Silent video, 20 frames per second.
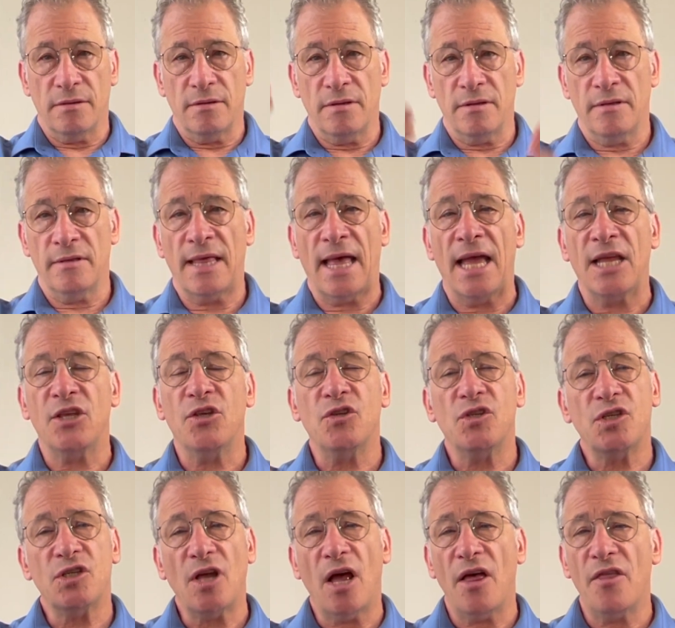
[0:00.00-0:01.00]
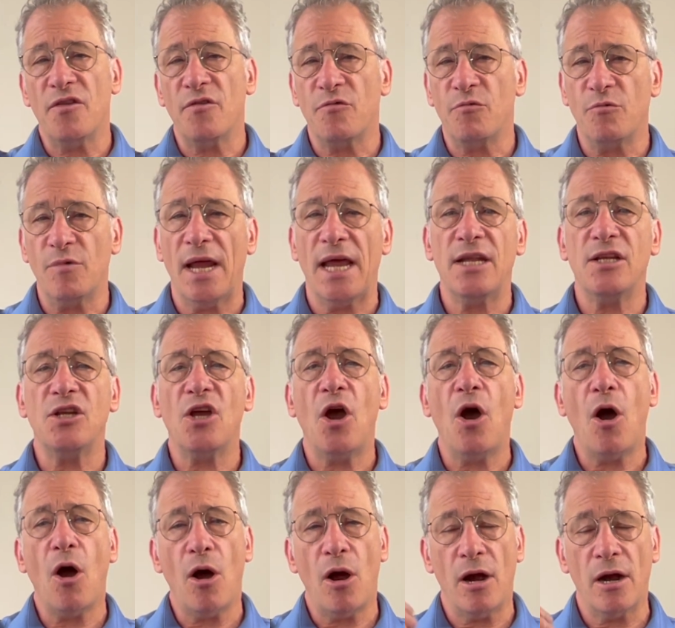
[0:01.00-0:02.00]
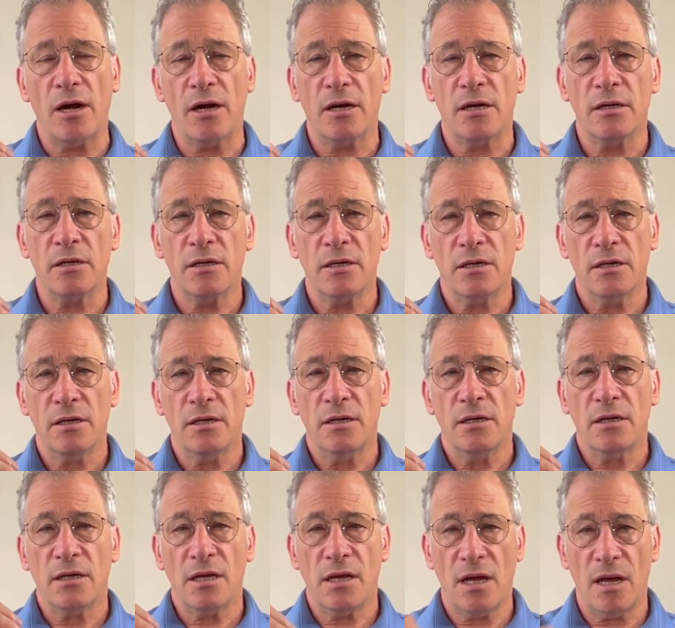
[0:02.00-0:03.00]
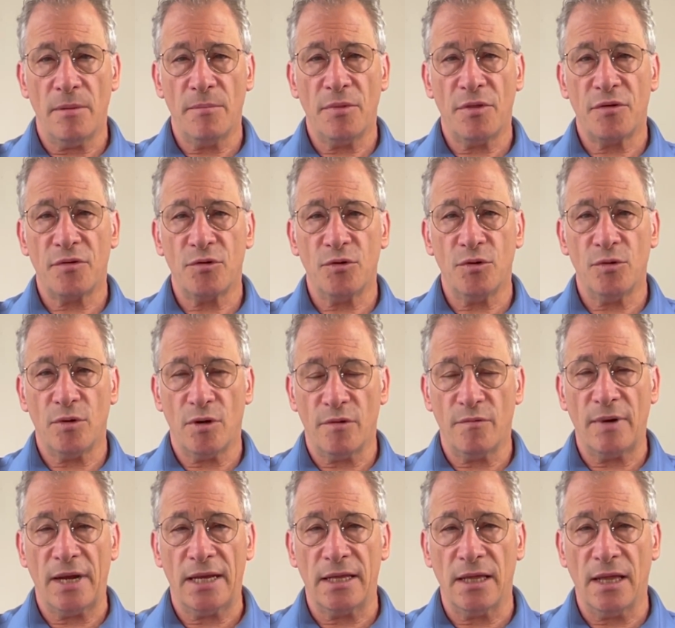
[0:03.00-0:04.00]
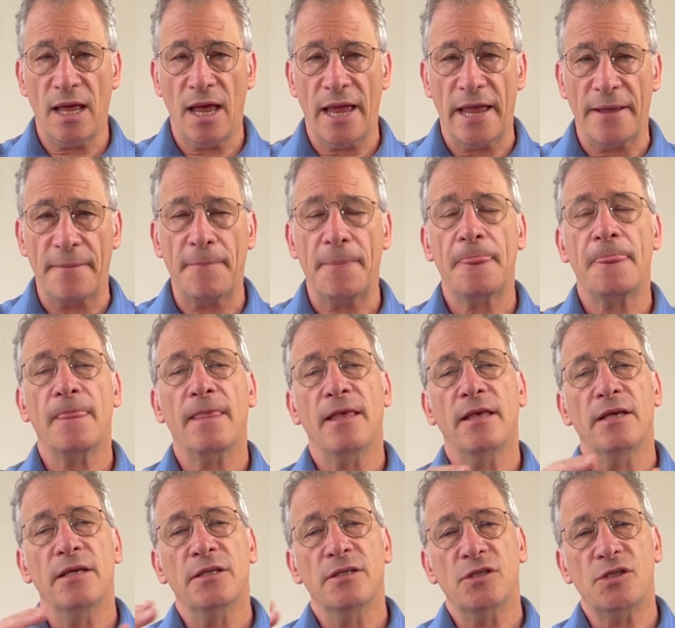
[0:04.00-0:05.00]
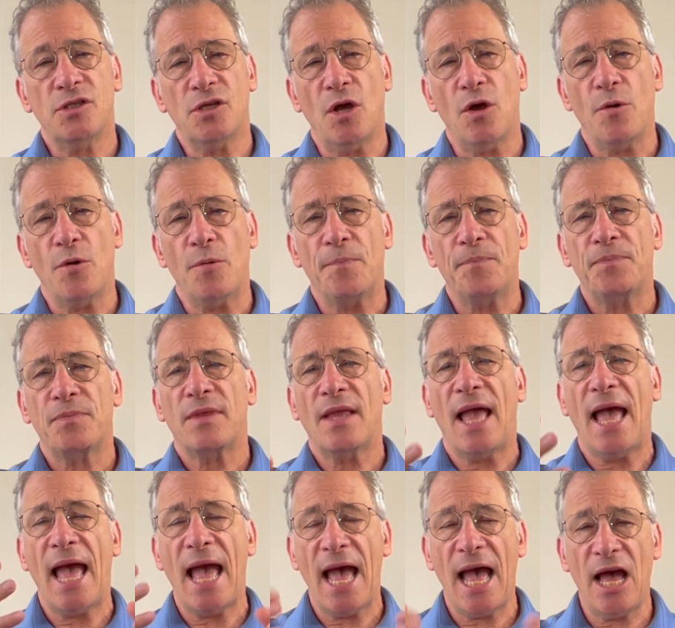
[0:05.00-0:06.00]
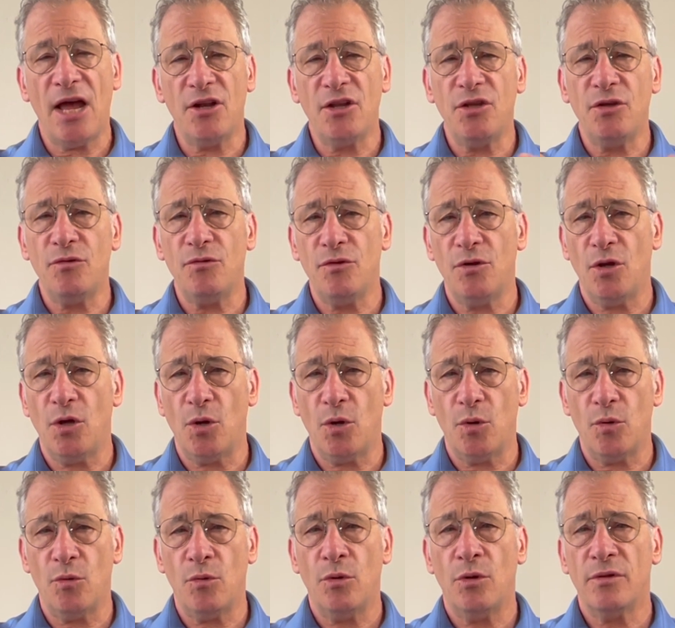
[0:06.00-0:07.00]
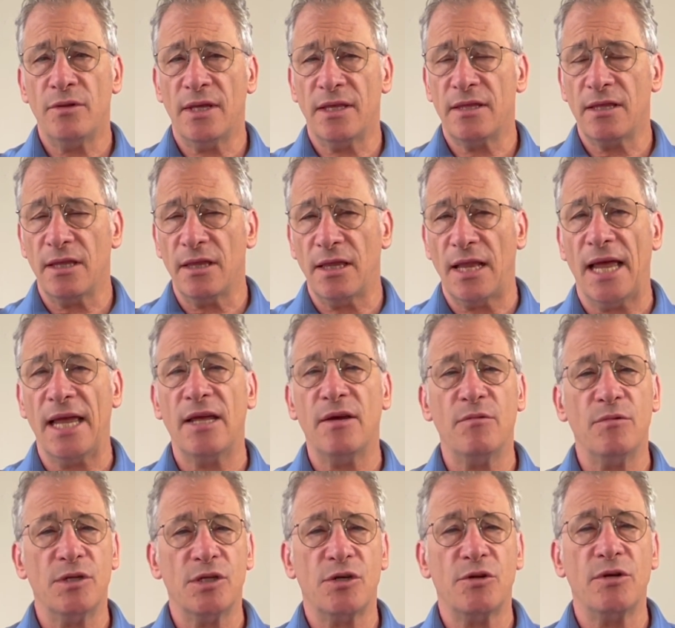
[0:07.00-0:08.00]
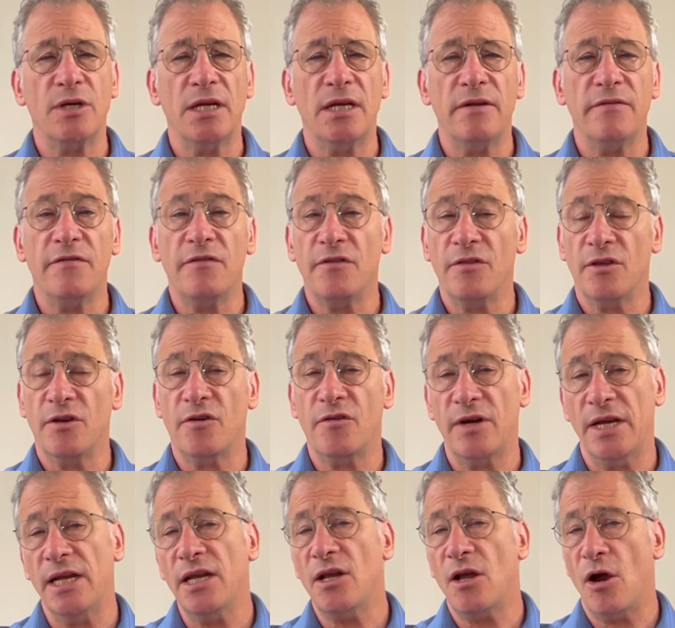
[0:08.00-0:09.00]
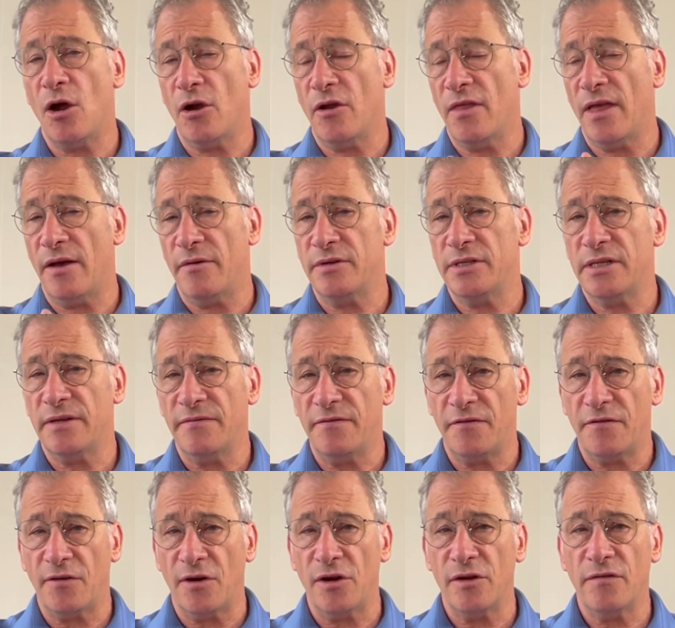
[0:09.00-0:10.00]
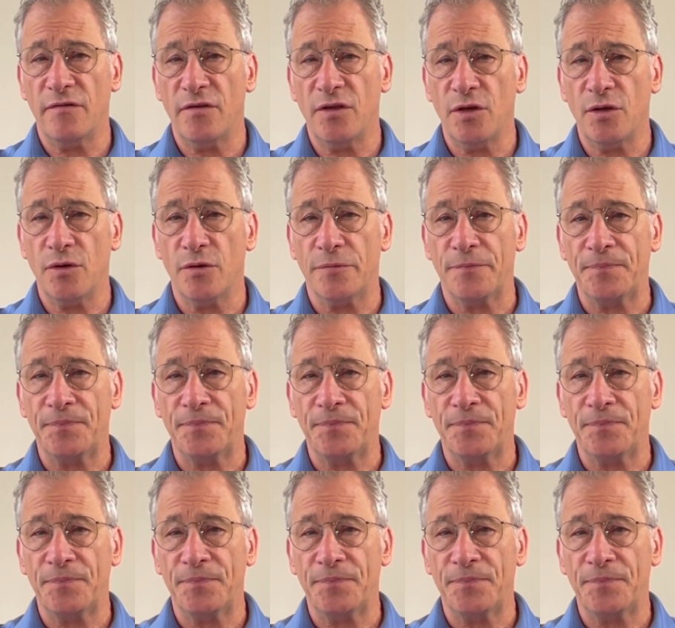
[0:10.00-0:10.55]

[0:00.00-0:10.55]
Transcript: that you saw the red car come through a red light. So how do you know that the light was green for the green car that was in front of you?